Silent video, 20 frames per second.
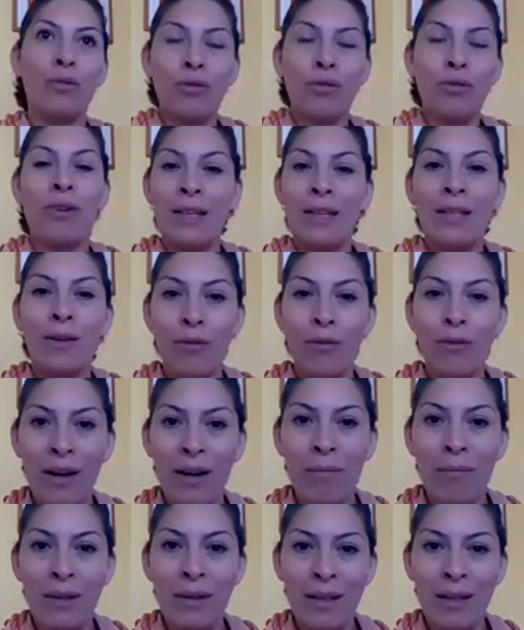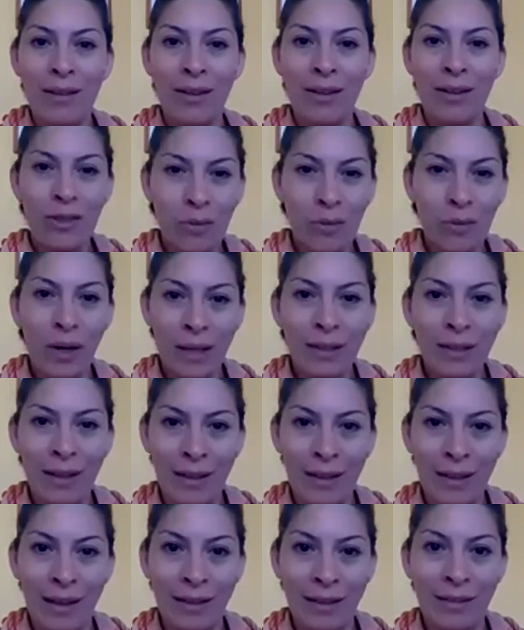to raising your family, there is pride
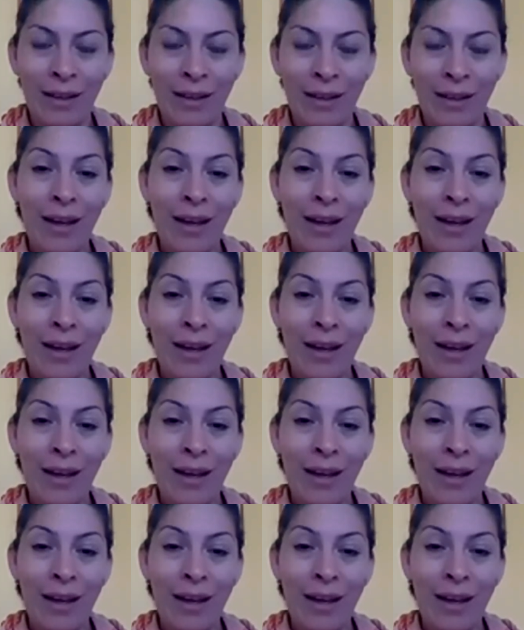in that.